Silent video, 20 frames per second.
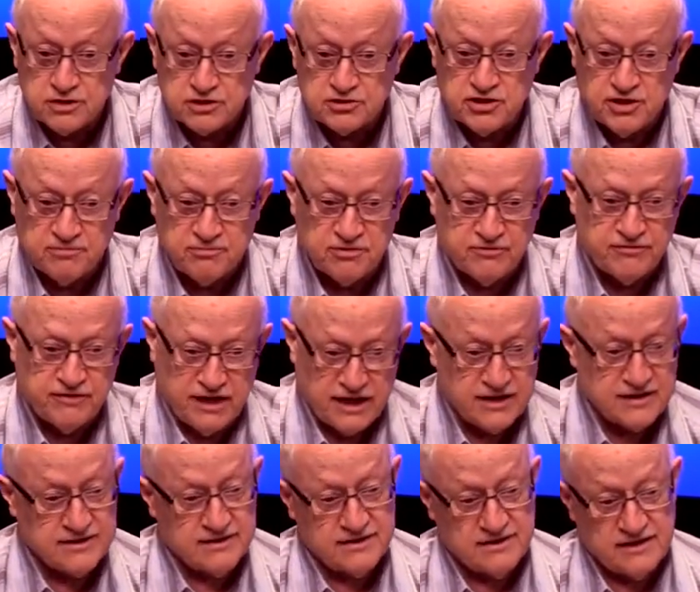accept the
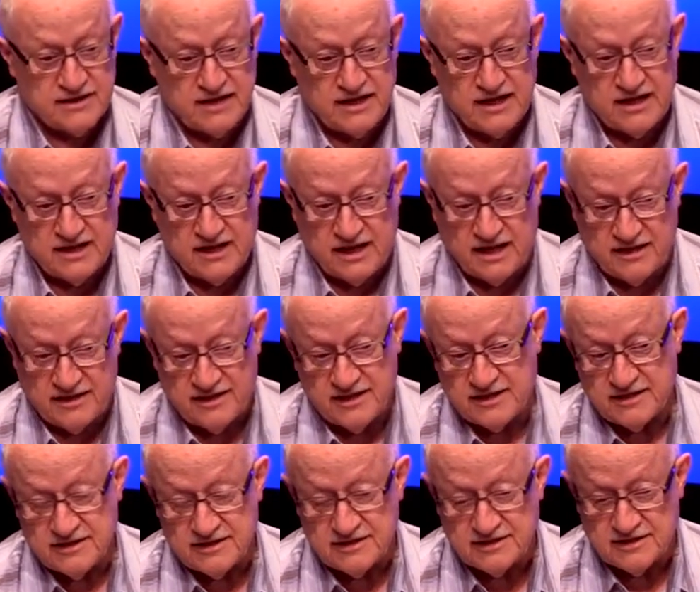fact that I
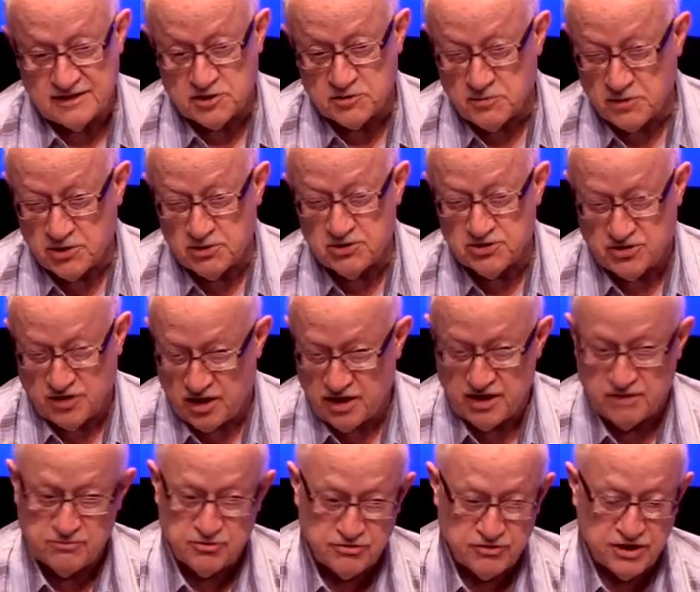think these things because I
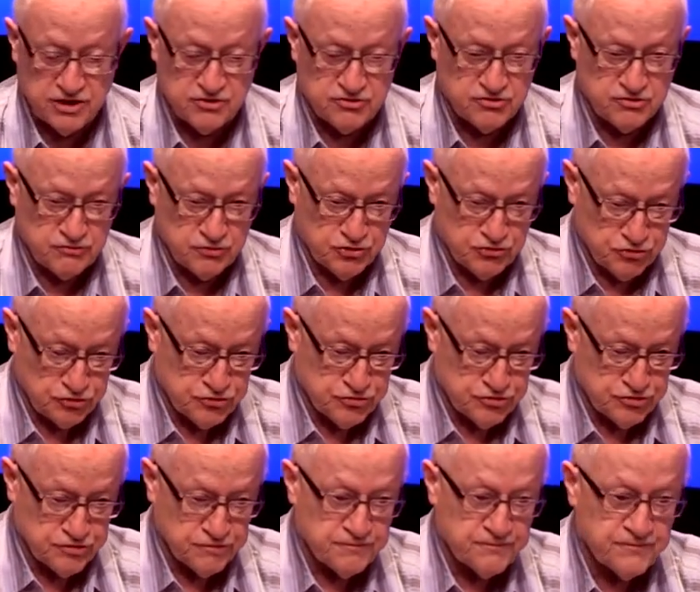am trained as a
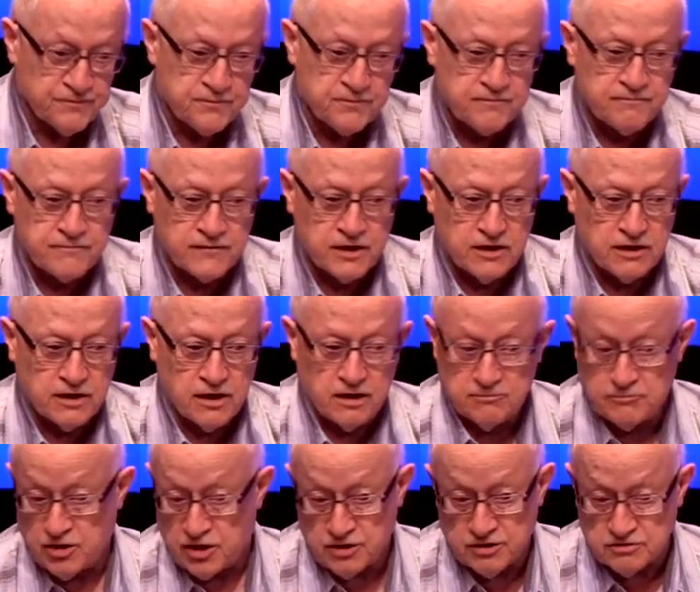researcher,
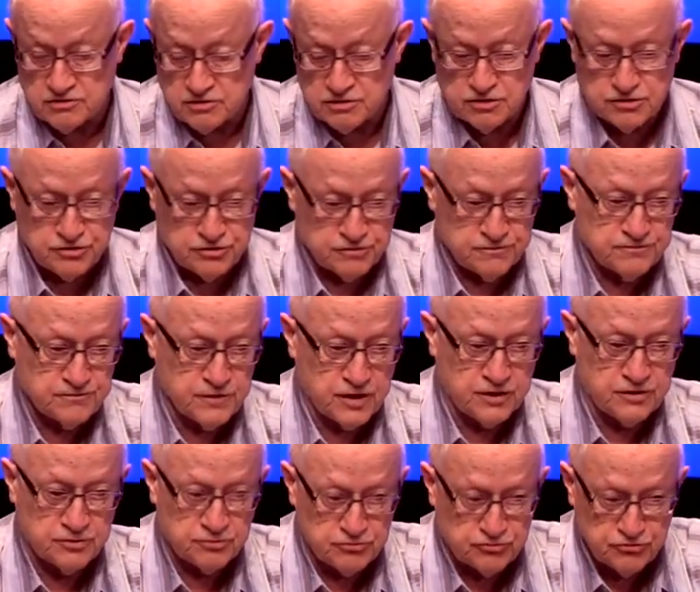I'm not a clinician. I
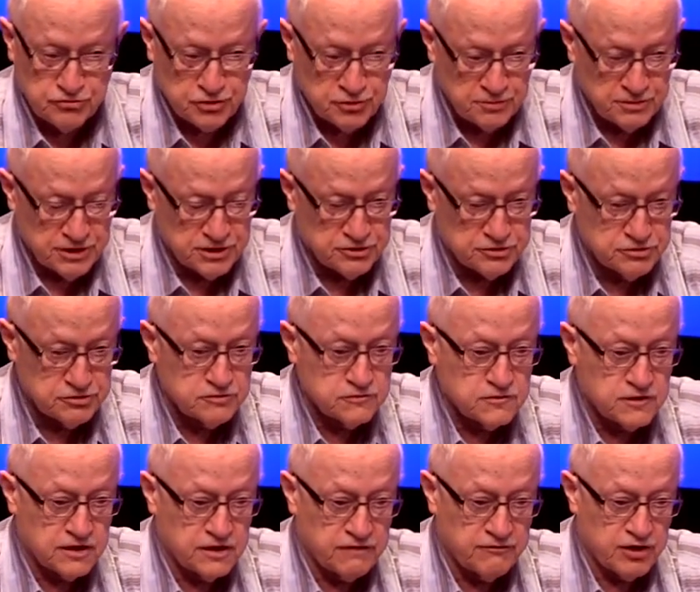don't treat
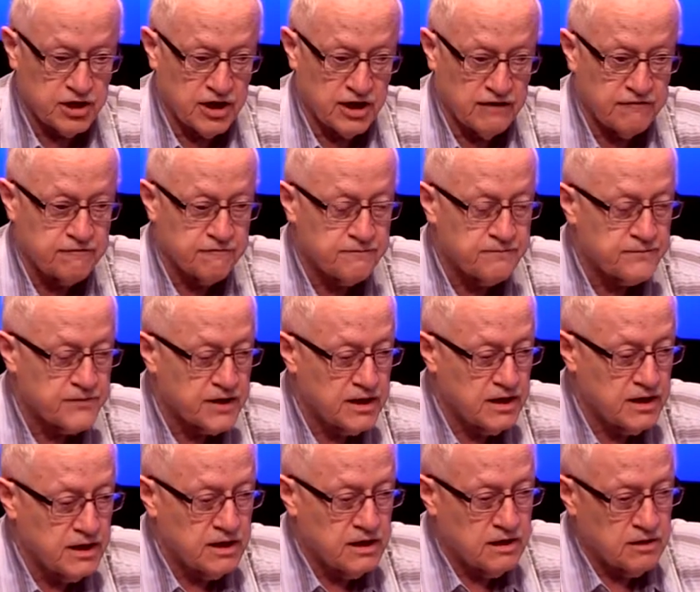patients. I never have.
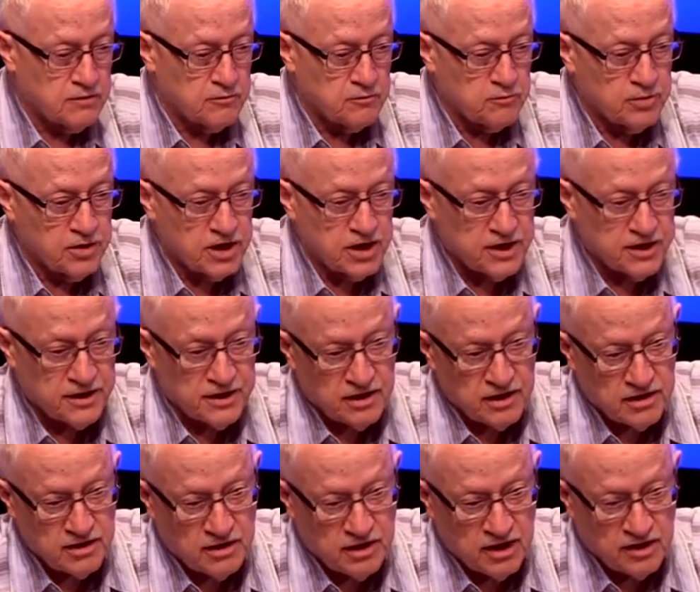But
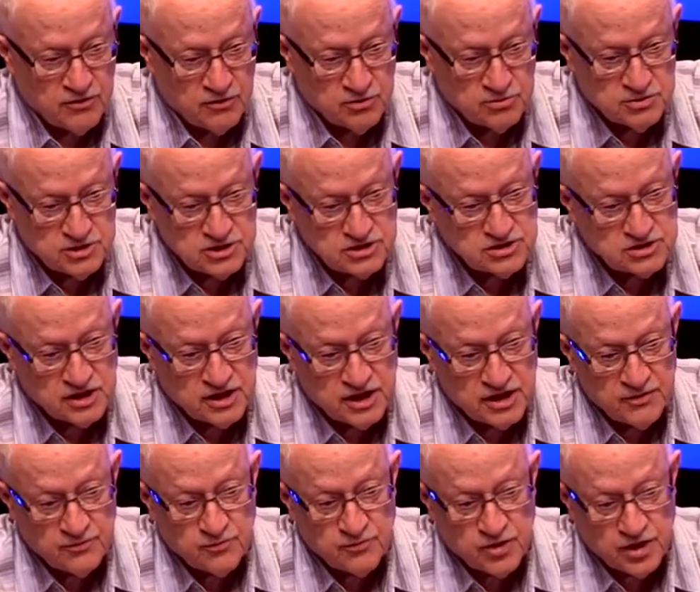I always
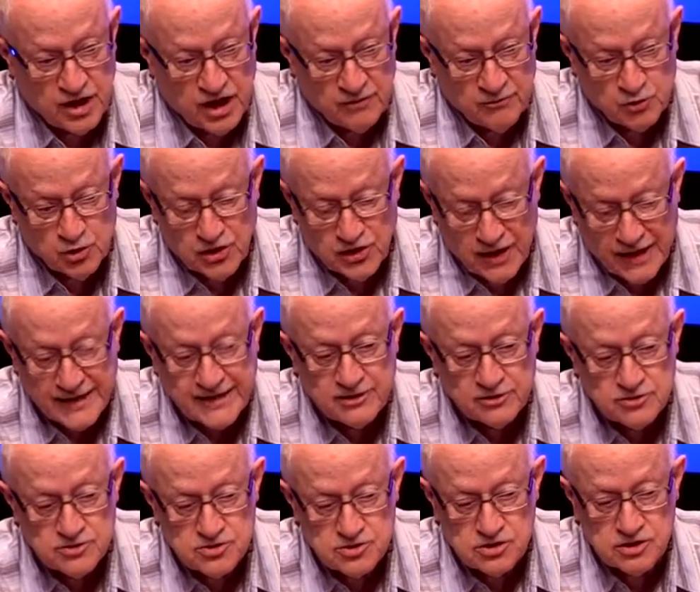say what I would like
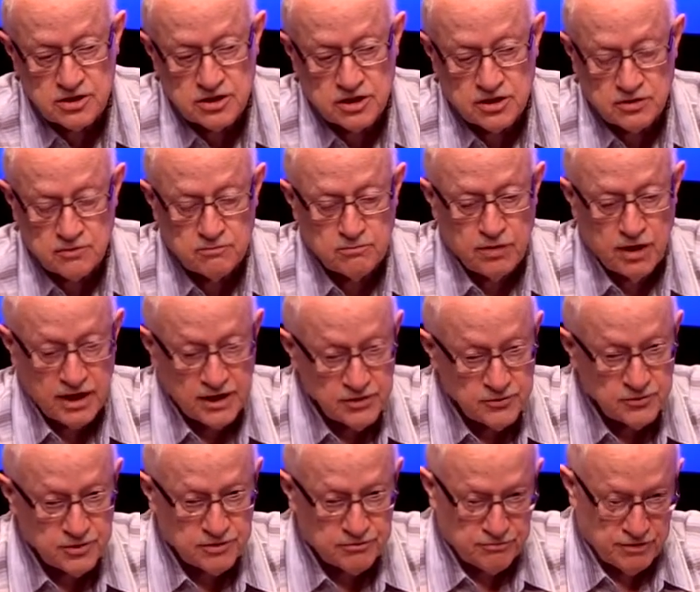to see combined
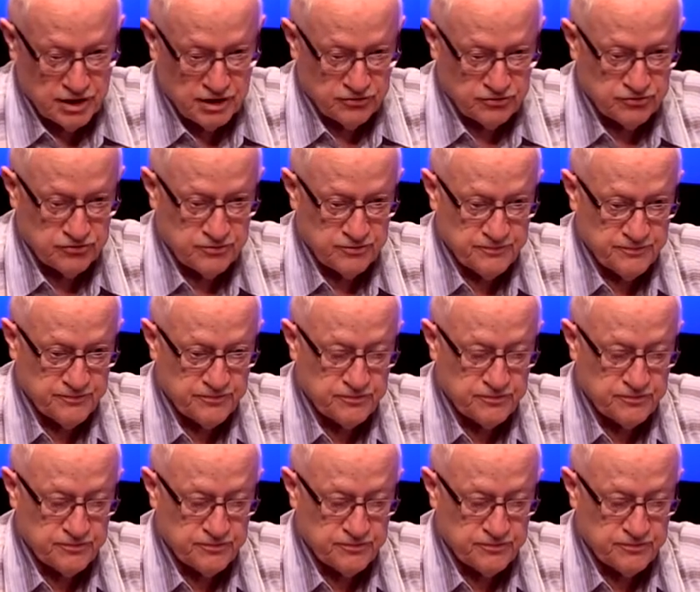with rest